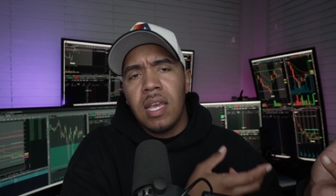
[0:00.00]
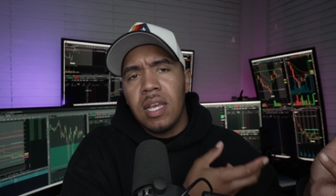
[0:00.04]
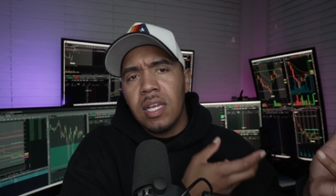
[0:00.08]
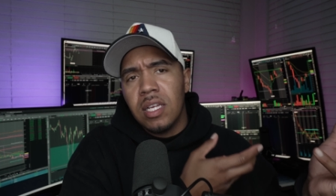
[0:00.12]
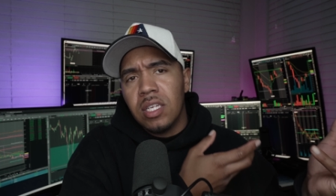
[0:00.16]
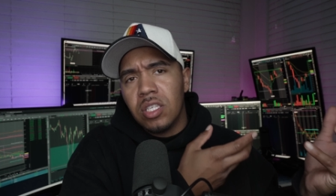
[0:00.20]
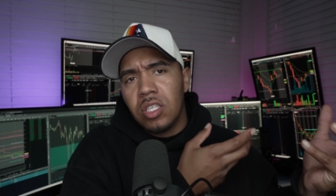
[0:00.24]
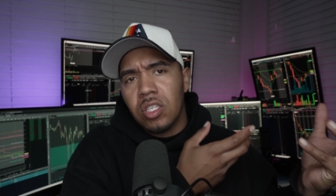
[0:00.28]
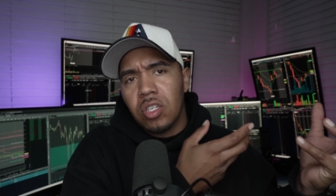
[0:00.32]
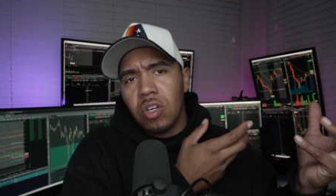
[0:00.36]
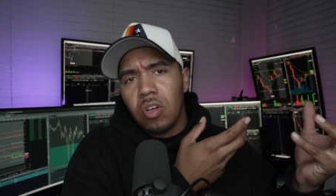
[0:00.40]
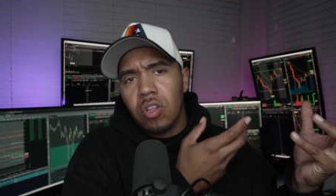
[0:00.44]

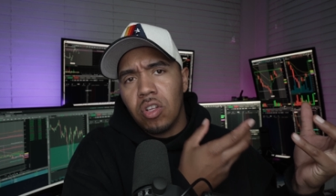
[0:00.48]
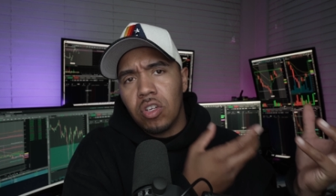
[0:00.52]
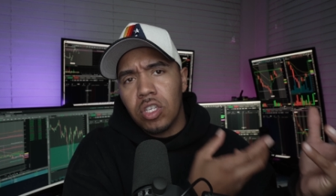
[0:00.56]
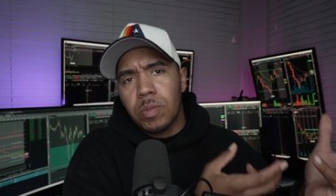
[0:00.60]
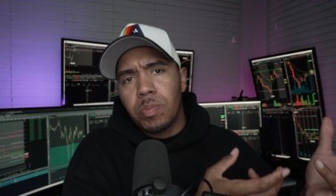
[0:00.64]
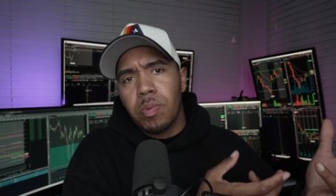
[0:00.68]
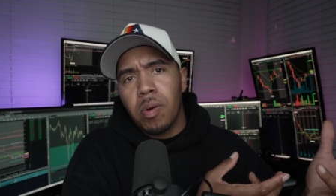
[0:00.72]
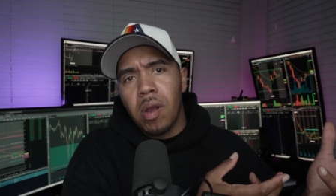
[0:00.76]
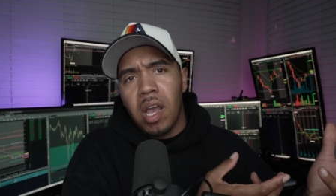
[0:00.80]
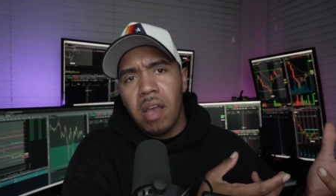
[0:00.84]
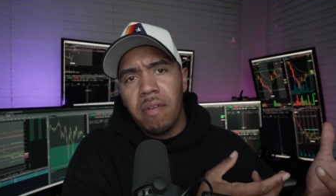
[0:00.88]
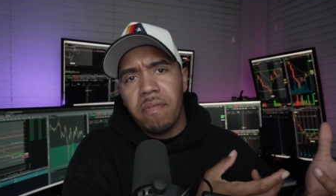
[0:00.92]
So those
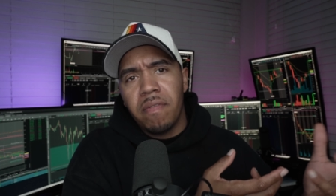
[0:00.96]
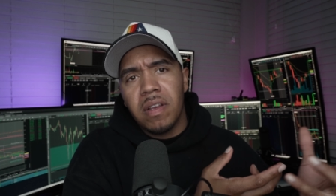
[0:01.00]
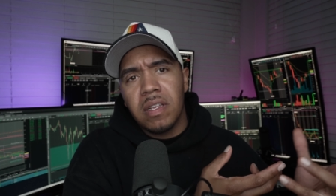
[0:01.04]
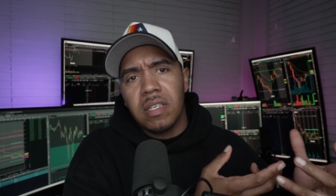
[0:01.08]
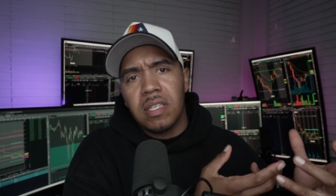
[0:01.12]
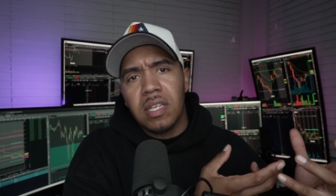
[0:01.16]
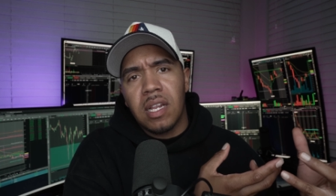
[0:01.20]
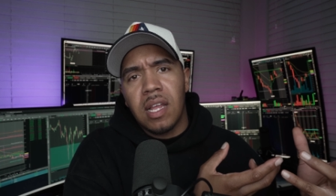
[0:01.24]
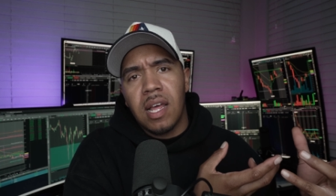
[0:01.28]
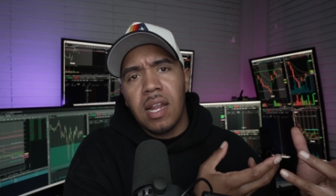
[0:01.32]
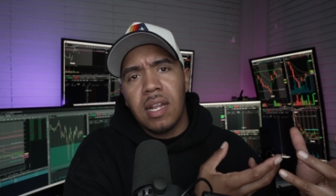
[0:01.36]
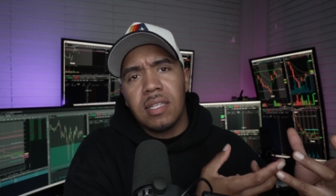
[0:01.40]
profits,
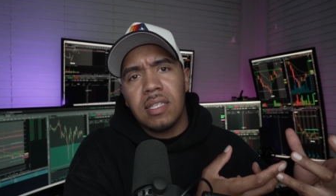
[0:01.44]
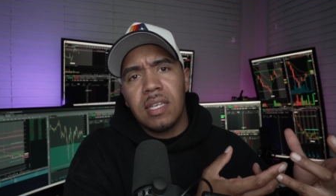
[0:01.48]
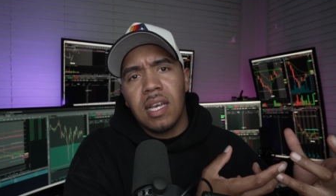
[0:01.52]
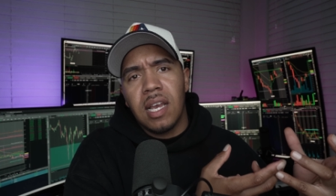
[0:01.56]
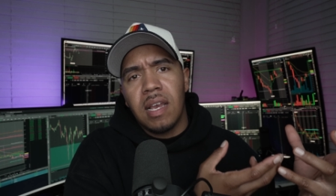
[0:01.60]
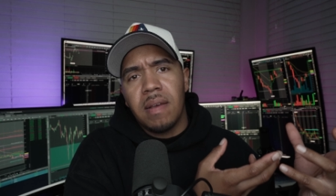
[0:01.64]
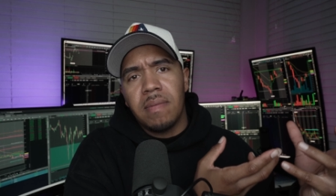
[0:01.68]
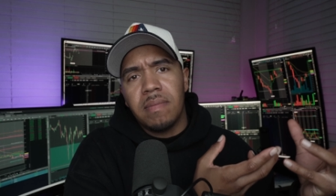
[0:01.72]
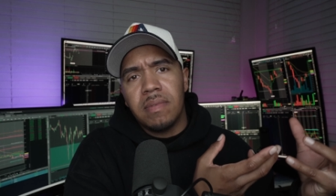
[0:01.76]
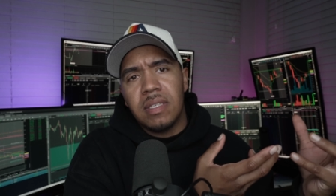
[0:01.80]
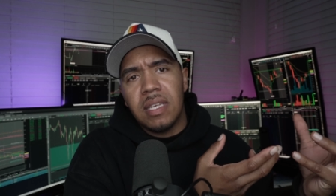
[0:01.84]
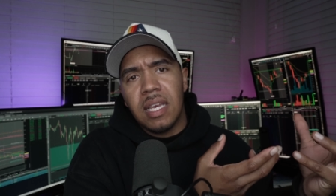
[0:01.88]
a lot of
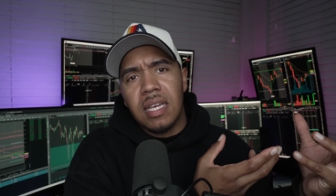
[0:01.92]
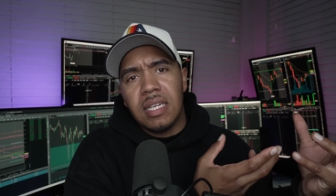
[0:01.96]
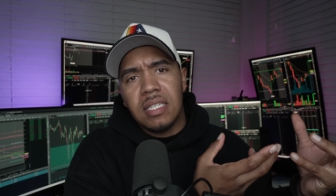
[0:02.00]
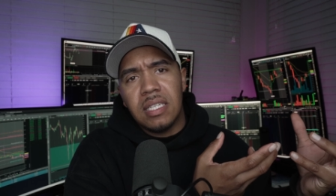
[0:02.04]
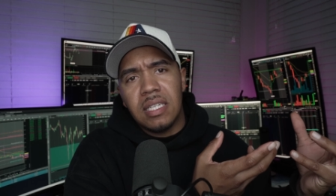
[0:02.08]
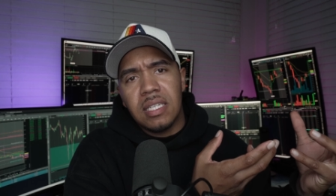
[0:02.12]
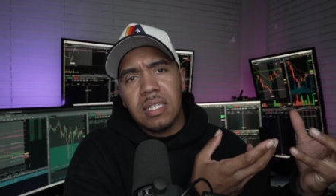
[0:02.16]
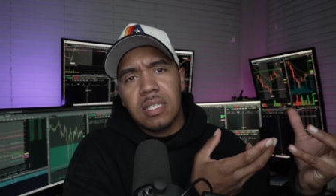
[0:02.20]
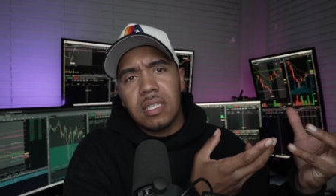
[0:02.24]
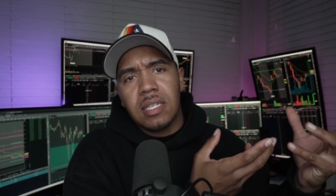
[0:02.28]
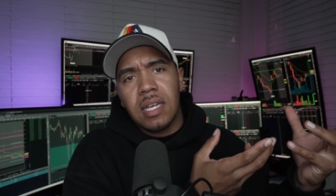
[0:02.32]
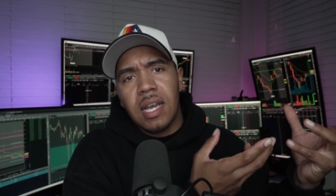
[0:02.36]
times they
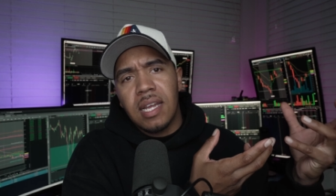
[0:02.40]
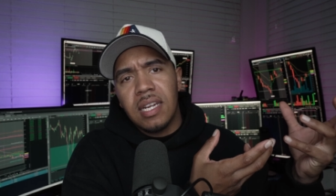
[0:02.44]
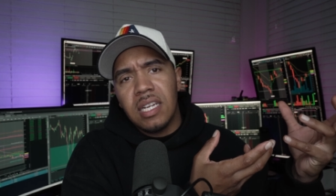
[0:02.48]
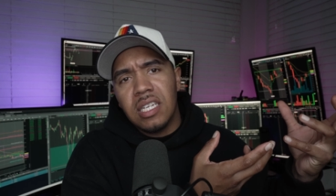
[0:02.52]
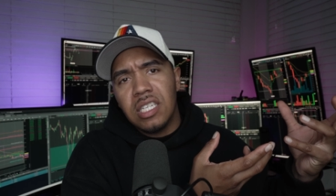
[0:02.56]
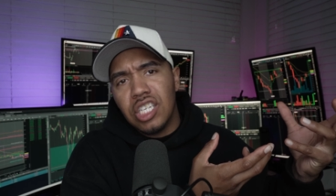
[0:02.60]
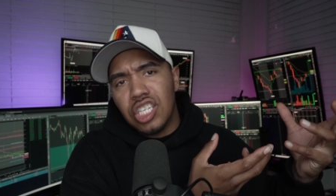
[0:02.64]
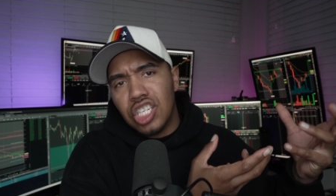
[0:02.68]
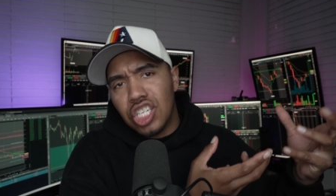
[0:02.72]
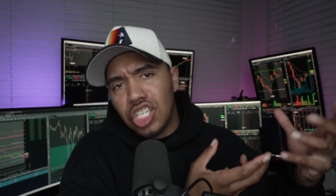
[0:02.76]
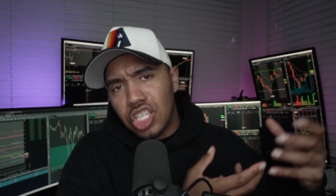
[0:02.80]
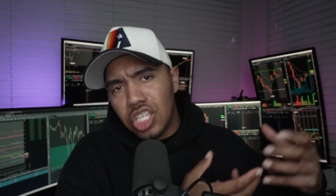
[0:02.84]
just kind of
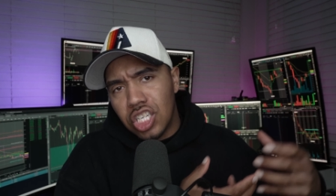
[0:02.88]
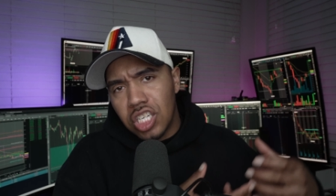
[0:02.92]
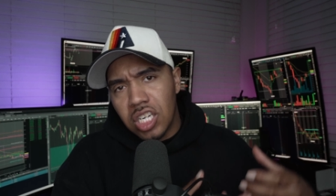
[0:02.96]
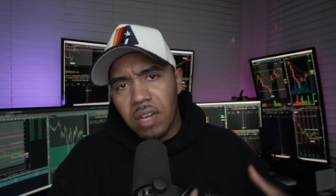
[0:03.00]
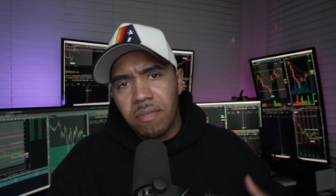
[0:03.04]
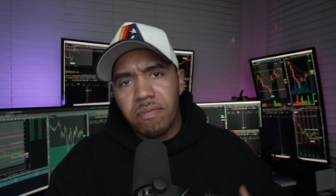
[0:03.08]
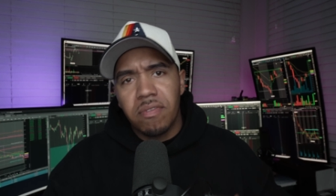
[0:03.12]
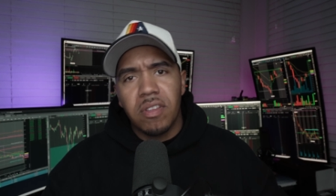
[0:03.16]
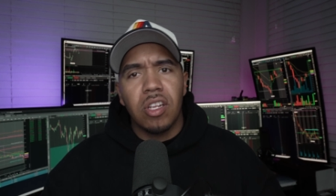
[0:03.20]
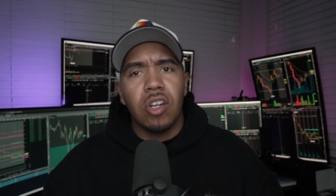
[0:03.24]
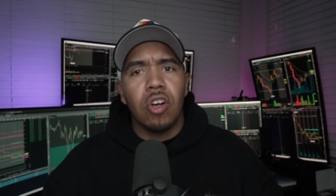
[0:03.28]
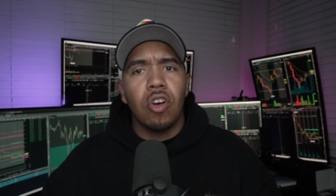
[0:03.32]
just
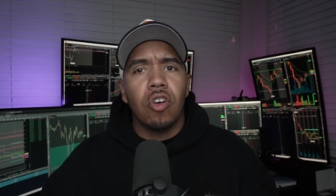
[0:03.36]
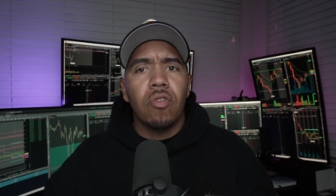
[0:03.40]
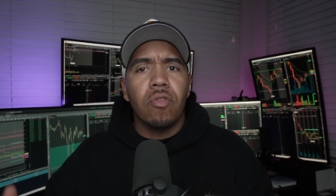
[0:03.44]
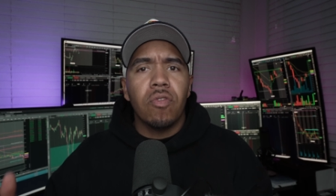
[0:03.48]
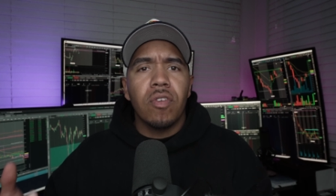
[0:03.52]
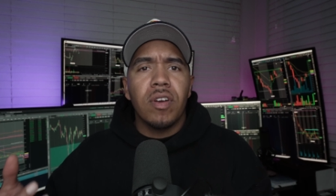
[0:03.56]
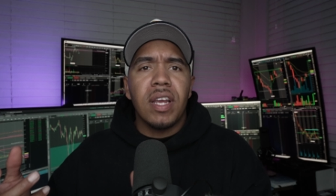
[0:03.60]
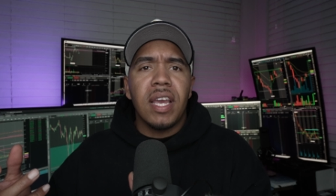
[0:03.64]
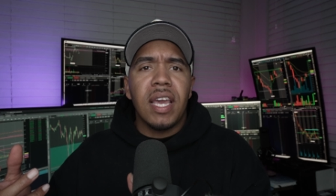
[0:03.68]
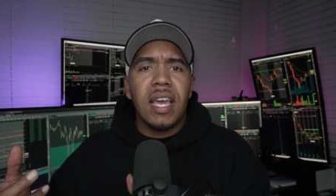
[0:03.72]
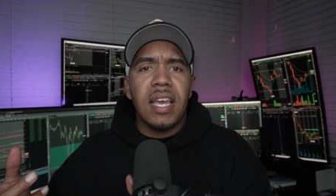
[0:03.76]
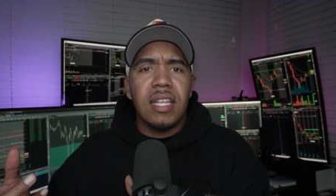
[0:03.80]
shift it
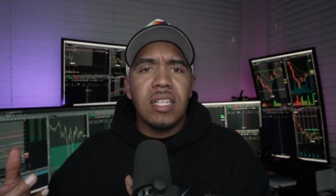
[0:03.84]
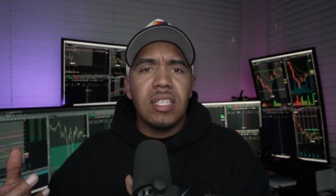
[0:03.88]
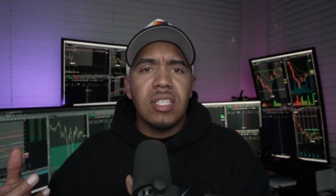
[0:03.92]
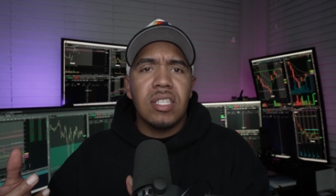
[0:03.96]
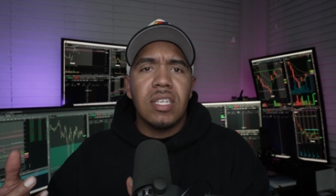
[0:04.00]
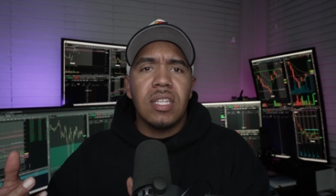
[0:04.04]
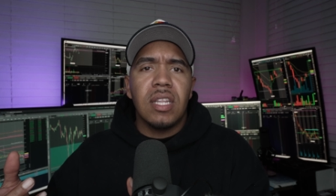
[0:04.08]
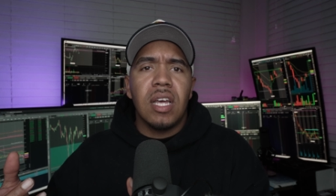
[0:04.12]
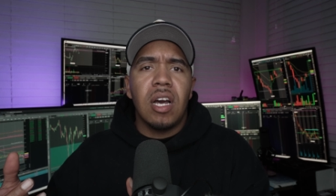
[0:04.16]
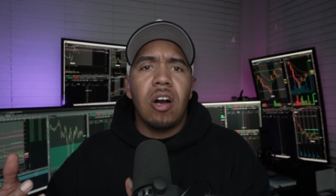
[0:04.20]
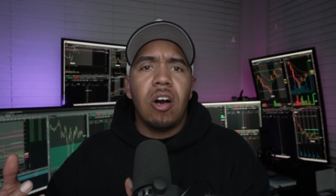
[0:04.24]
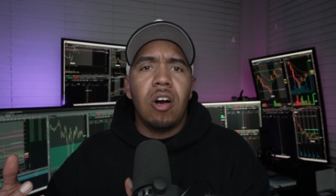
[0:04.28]
over
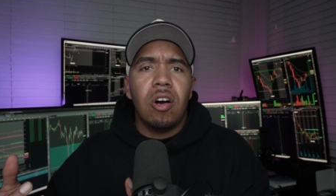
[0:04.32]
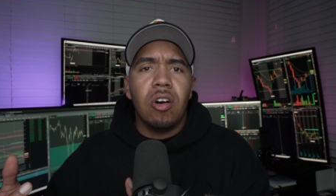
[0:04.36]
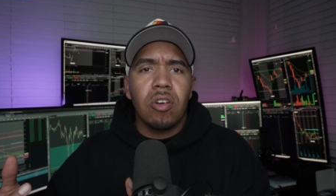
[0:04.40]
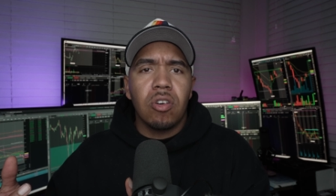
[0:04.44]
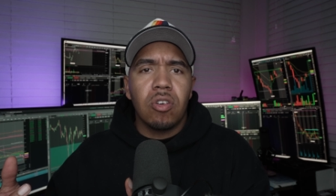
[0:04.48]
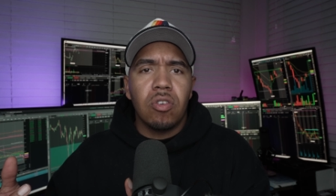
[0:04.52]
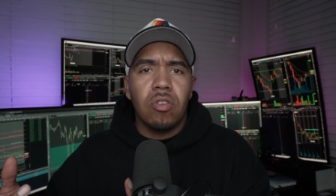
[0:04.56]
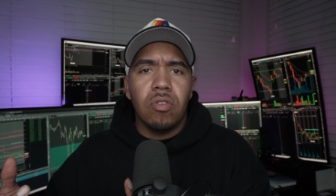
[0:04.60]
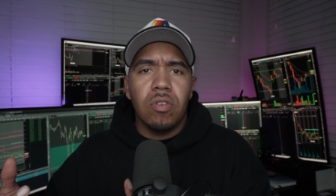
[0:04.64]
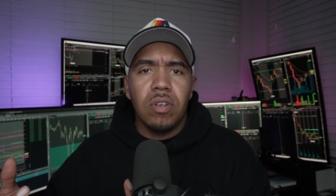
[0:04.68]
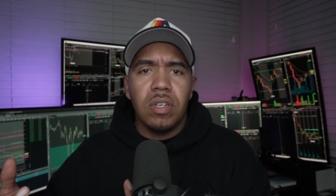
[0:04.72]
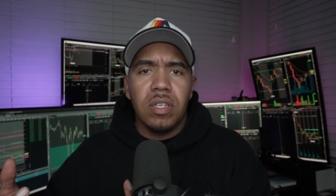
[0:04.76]
into the
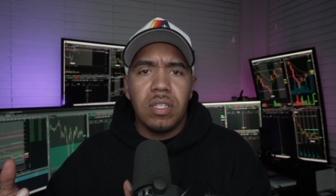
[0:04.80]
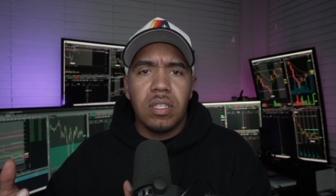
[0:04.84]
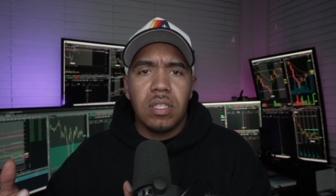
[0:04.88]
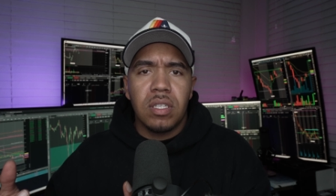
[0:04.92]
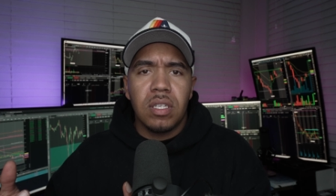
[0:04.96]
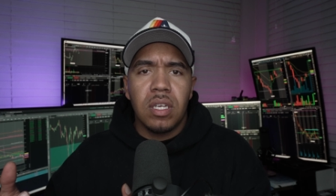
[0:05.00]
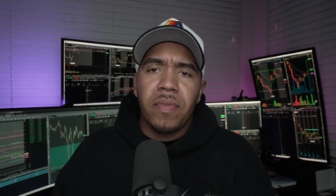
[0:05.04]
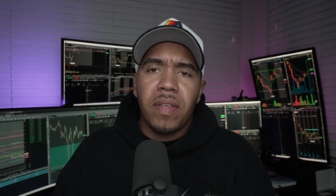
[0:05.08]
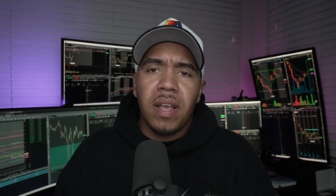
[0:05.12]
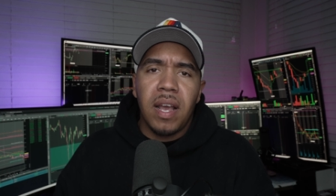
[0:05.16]
altcoins.